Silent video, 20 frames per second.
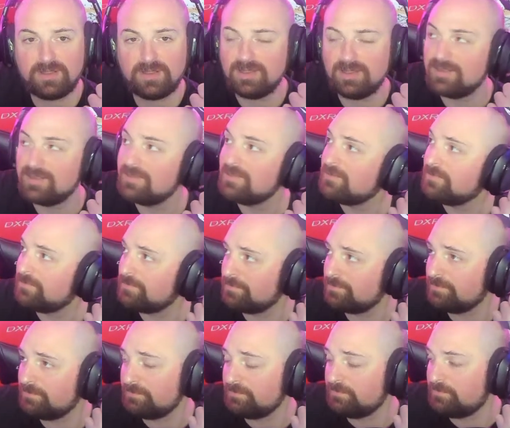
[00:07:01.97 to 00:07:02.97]
for this
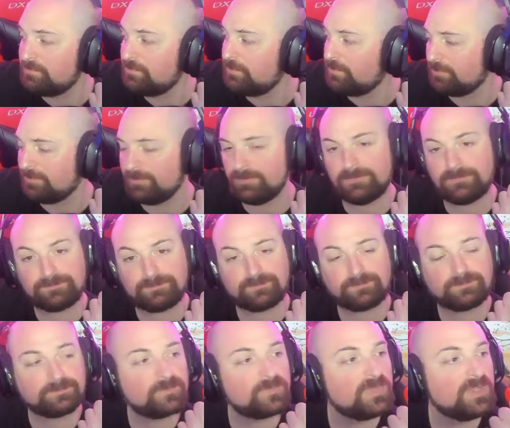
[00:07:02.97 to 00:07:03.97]

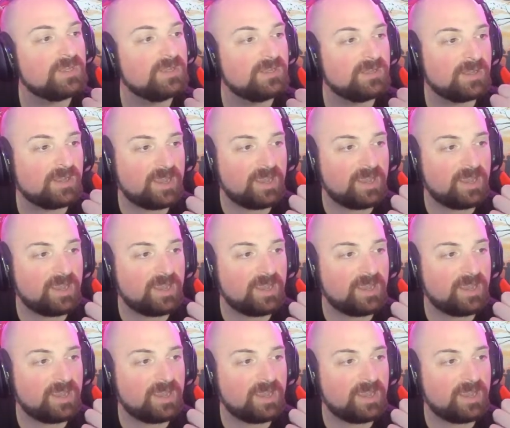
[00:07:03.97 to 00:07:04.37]
console launch.